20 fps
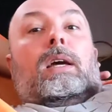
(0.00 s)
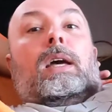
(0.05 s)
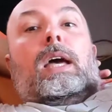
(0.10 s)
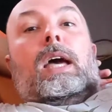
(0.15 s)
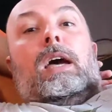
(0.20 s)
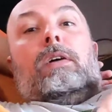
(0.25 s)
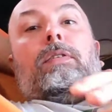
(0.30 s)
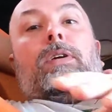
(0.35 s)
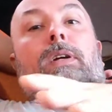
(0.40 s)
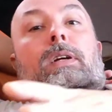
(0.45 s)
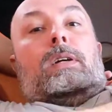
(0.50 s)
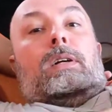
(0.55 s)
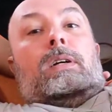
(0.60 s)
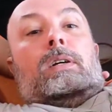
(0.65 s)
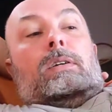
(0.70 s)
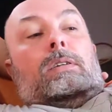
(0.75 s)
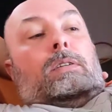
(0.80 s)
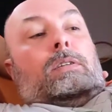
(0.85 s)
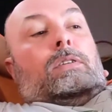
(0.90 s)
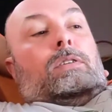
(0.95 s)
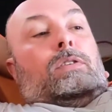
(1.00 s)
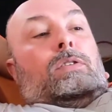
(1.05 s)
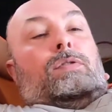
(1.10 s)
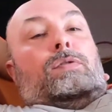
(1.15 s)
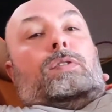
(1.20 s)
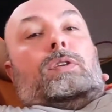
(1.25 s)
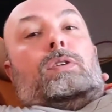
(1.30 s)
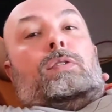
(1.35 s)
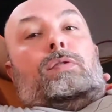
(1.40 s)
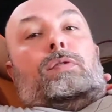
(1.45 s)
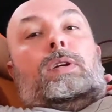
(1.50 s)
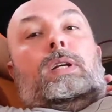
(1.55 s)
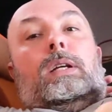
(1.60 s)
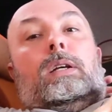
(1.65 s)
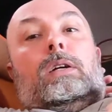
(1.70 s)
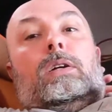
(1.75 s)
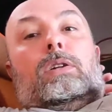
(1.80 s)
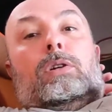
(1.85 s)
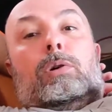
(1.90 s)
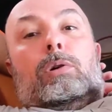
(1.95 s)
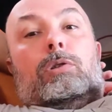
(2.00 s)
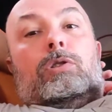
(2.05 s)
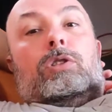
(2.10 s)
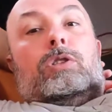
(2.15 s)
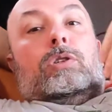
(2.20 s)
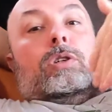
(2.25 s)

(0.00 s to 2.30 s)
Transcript: having your feet enclosed,